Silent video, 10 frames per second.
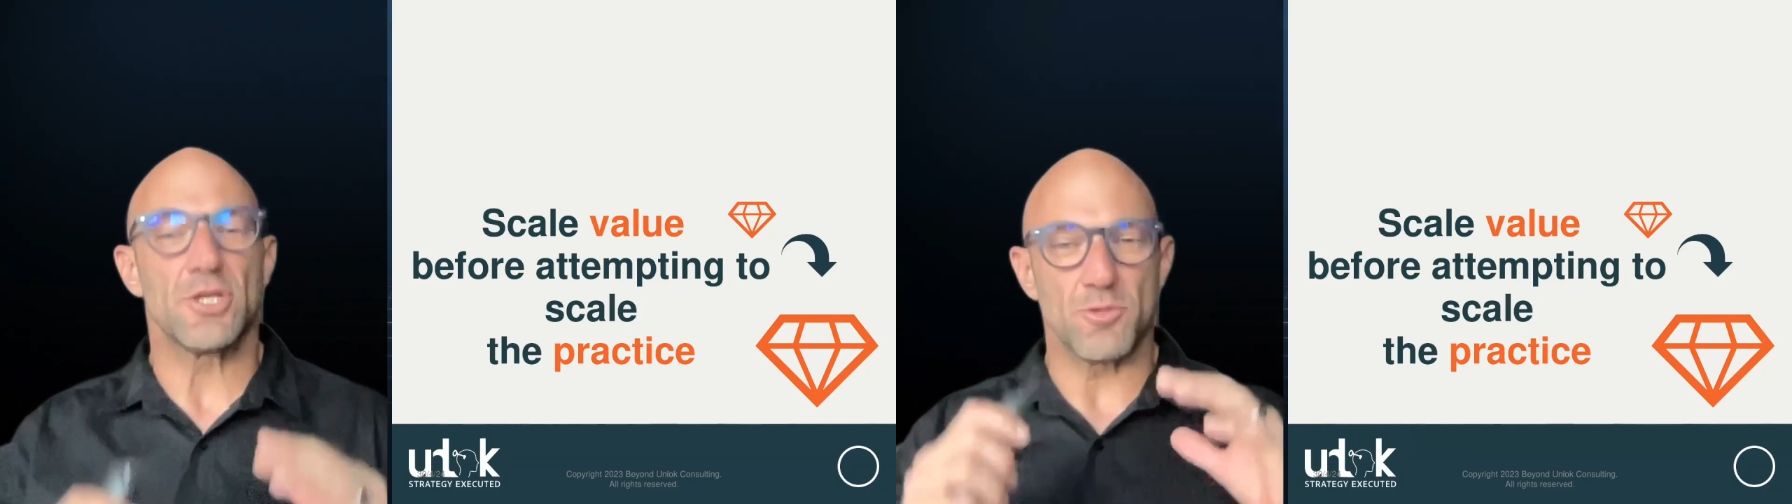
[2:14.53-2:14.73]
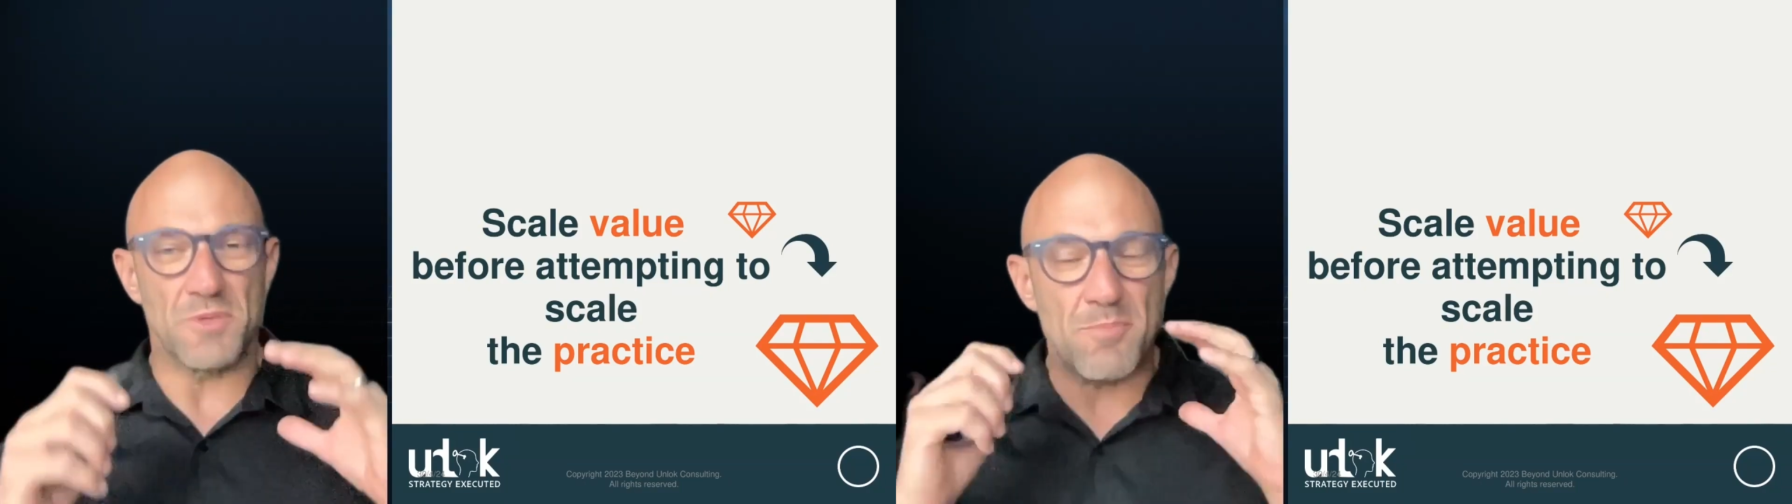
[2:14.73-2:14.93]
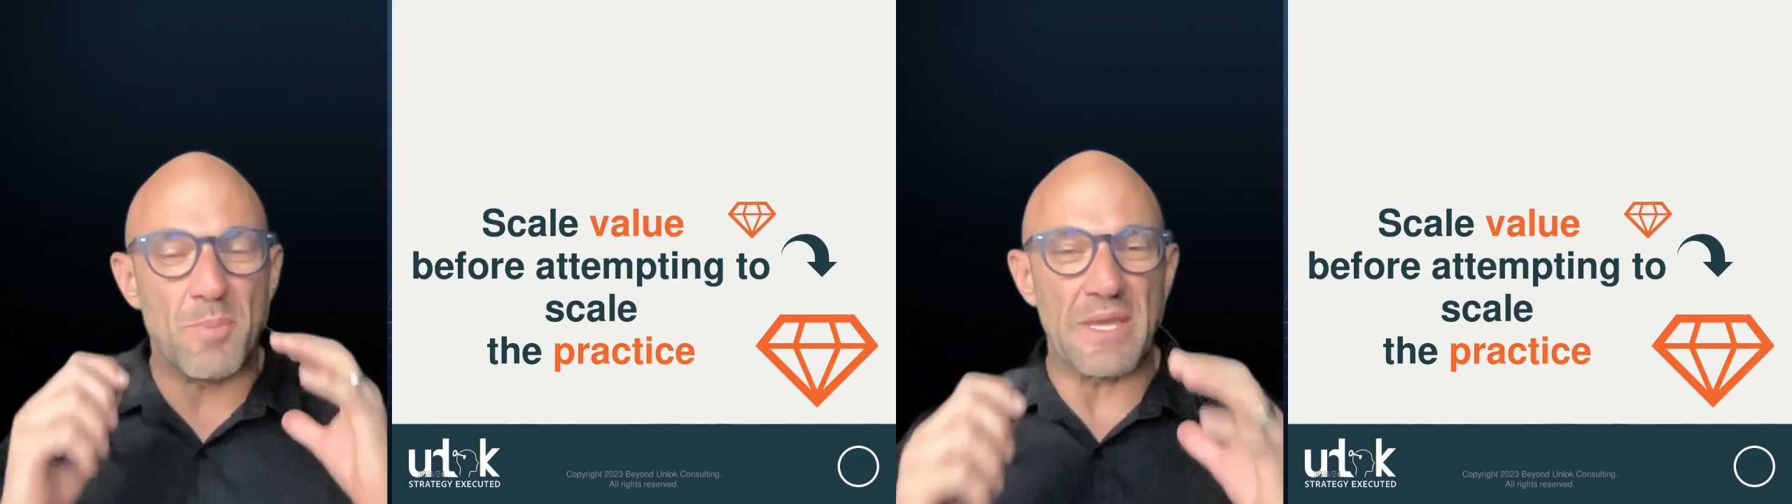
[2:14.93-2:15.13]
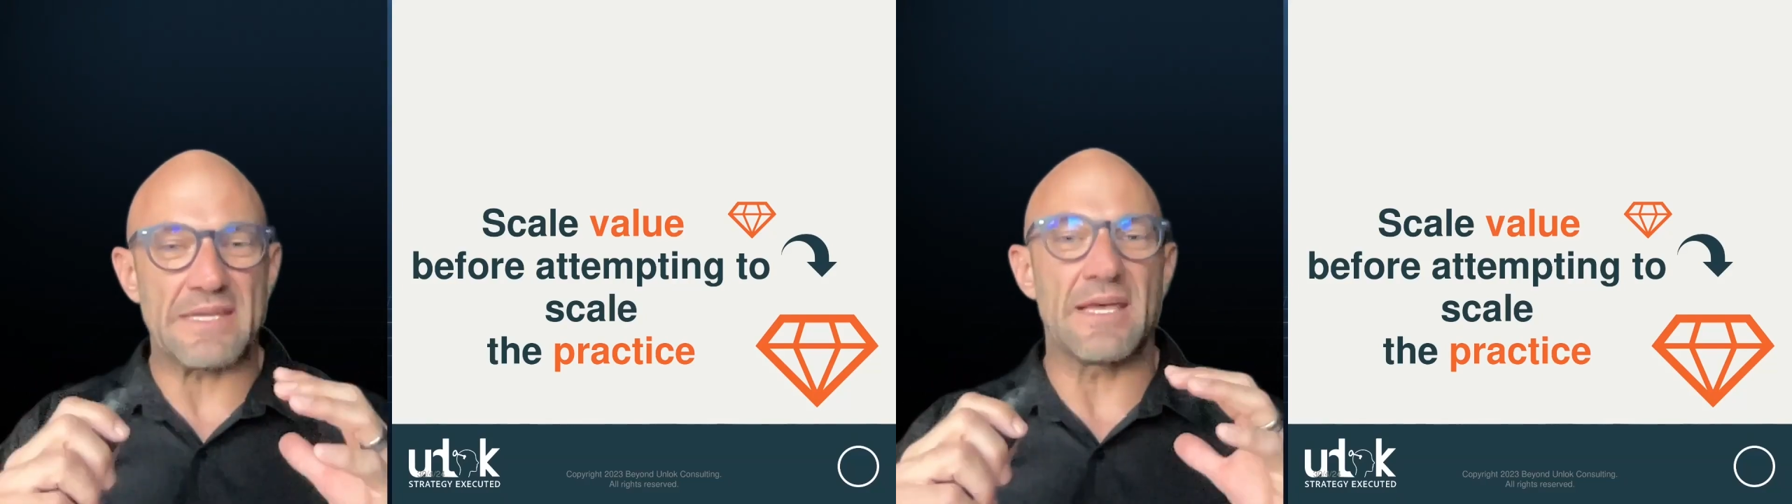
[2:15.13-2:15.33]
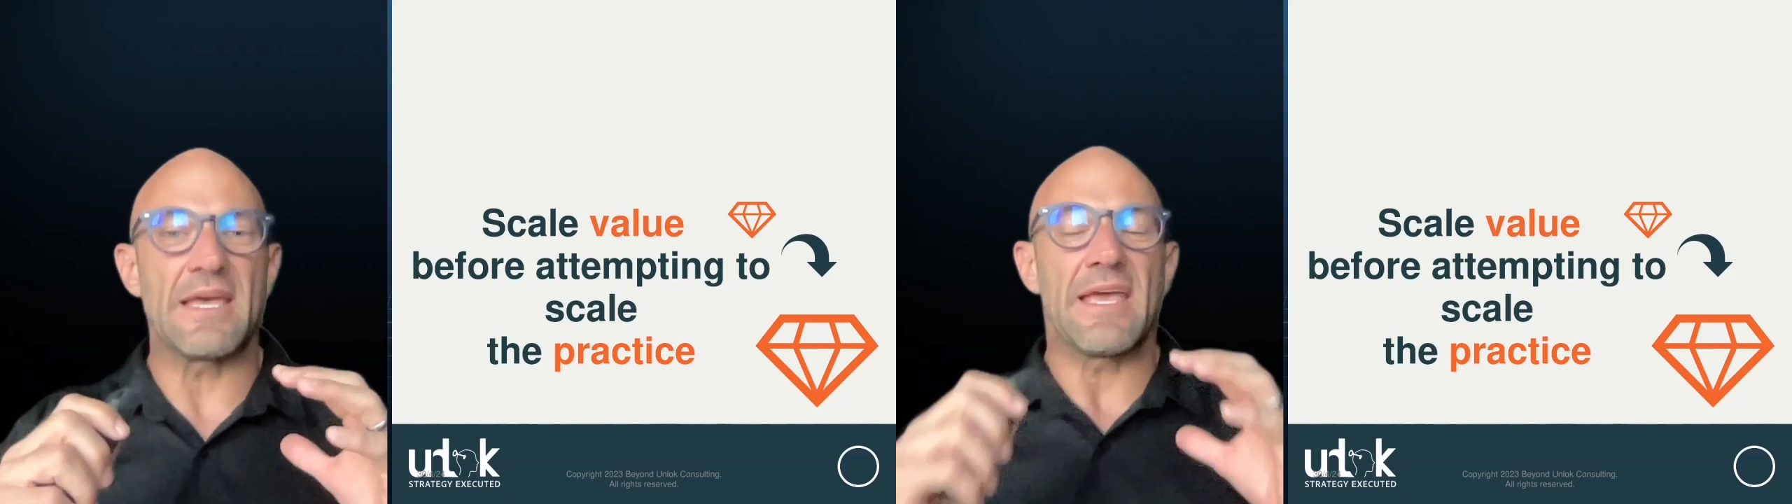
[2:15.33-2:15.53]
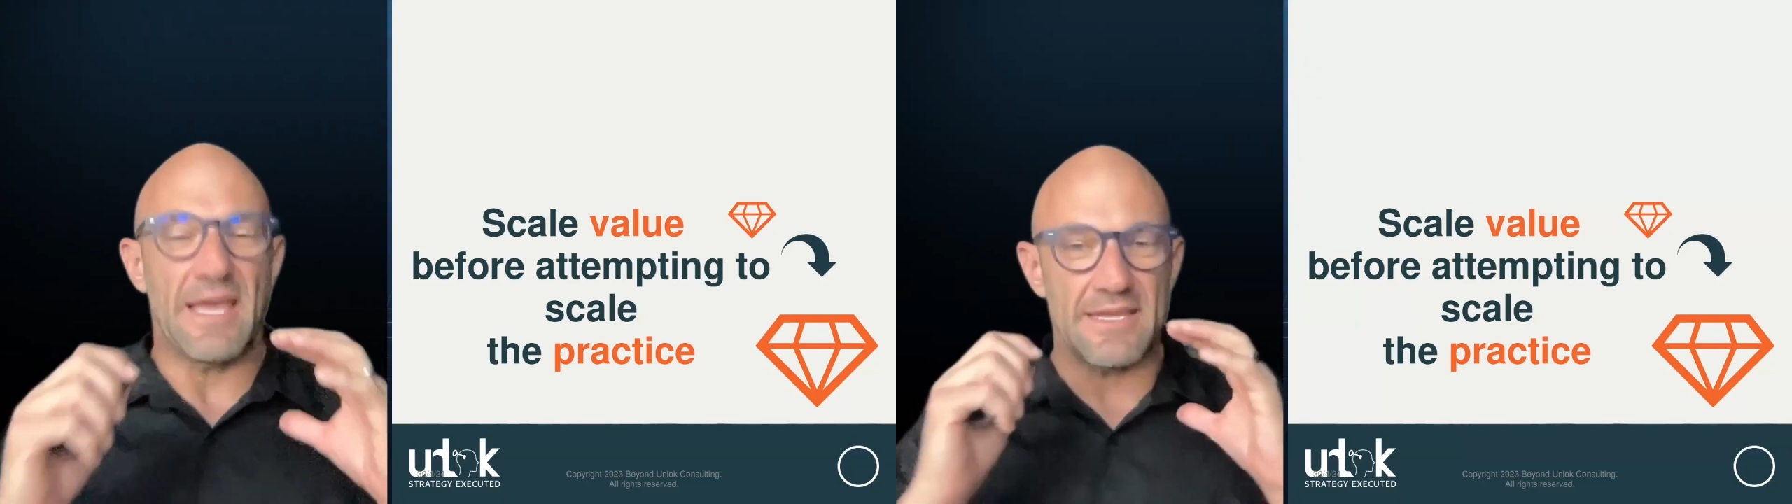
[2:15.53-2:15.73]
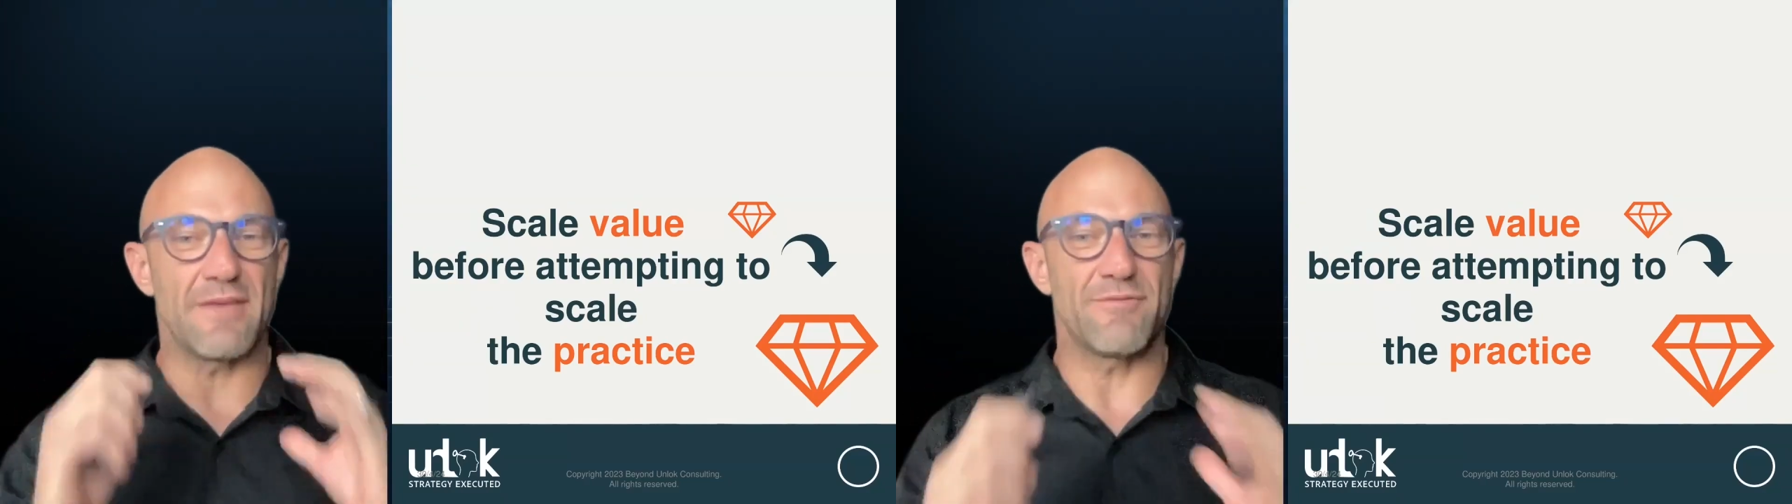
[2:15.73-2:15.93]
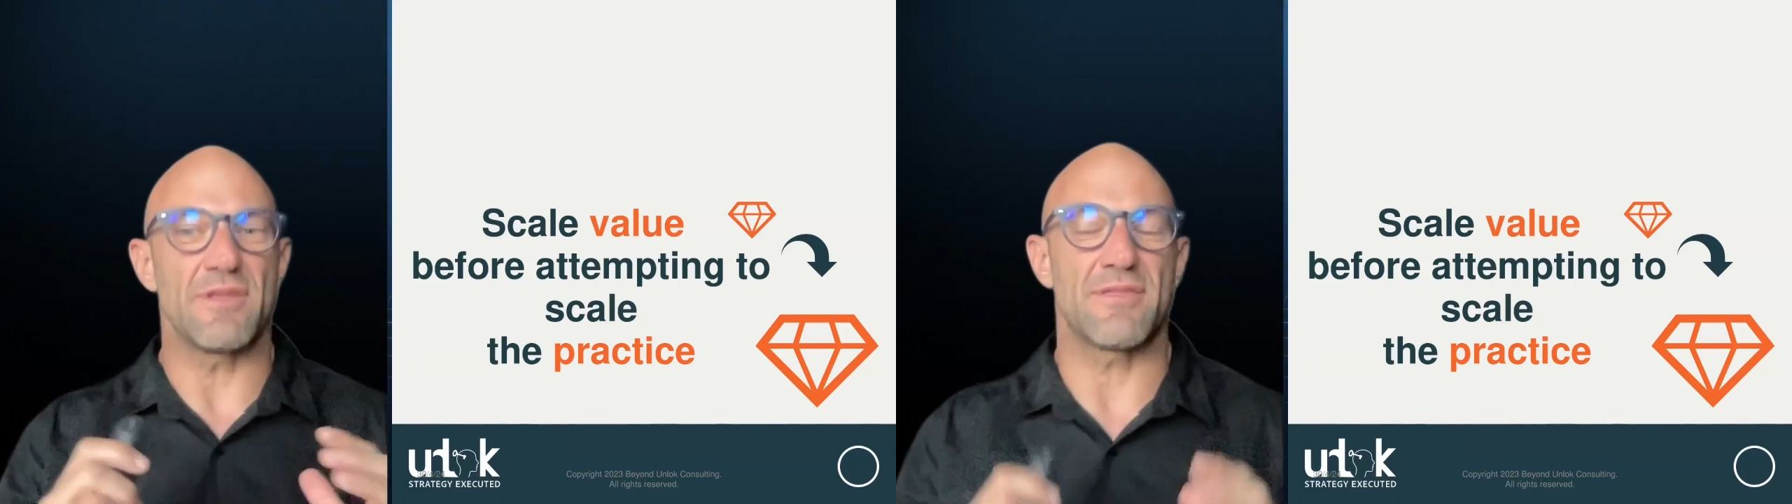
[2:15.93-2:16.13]
to be better at
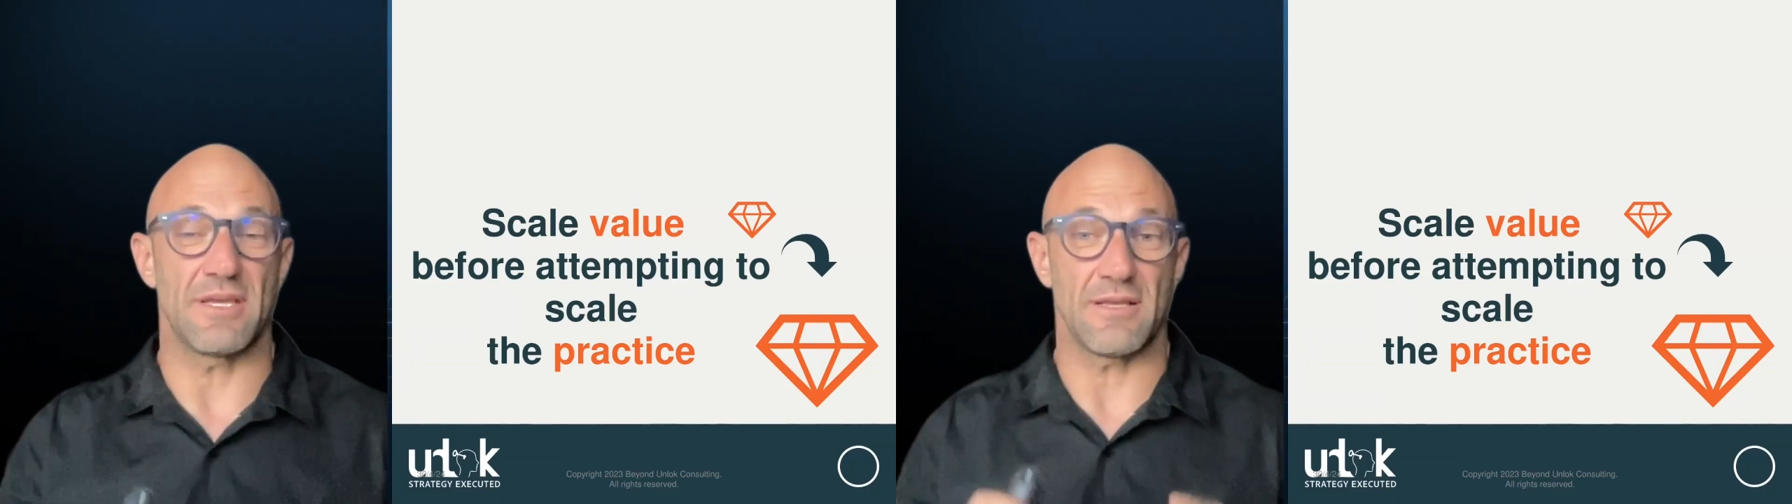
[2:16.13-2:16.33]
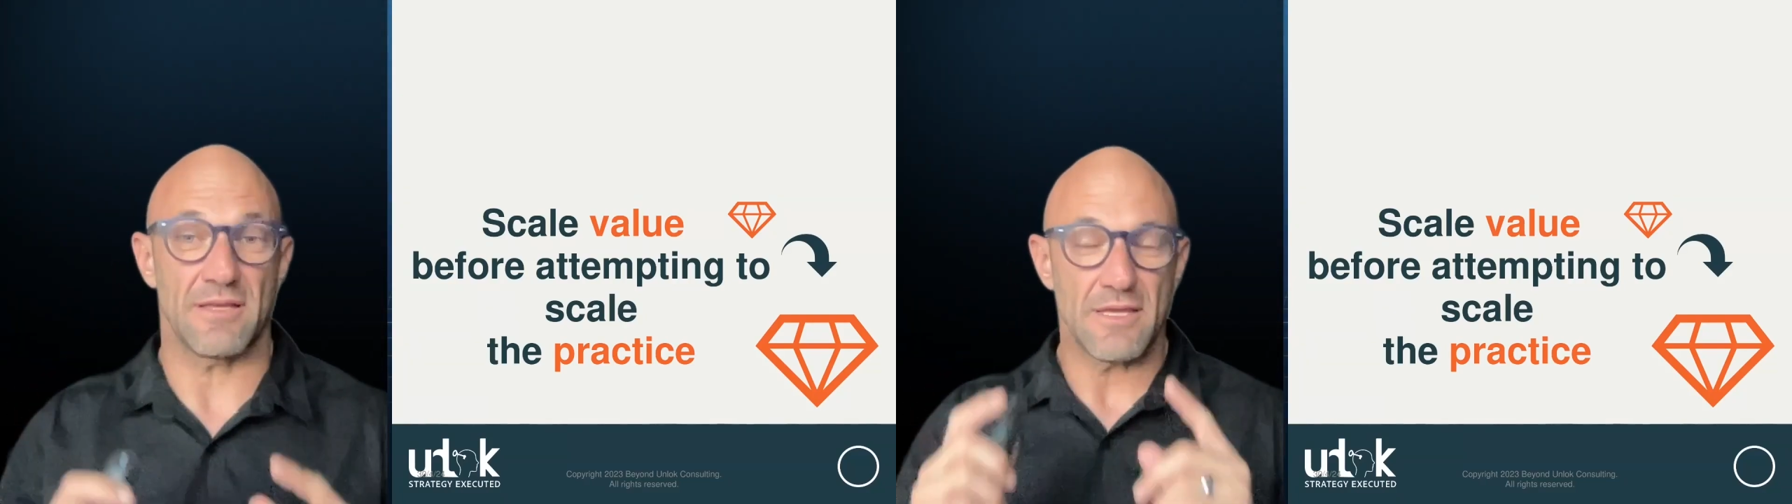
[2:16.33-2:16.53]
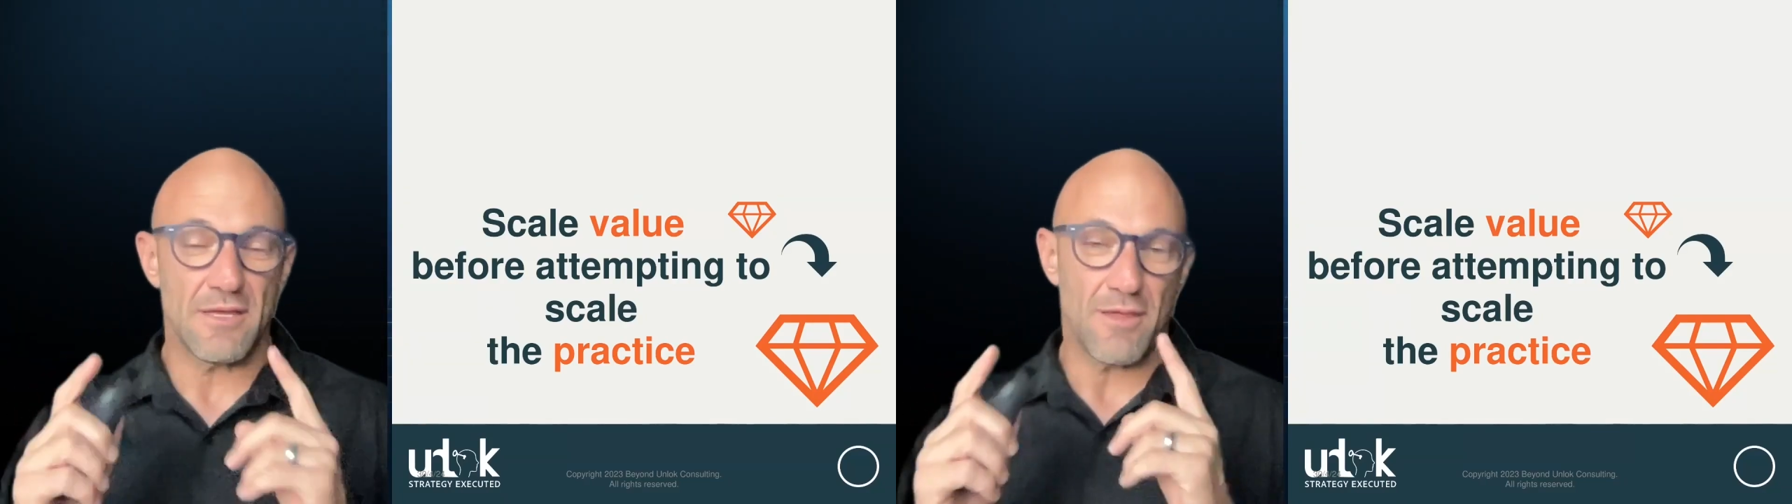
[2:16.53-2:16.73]
everything.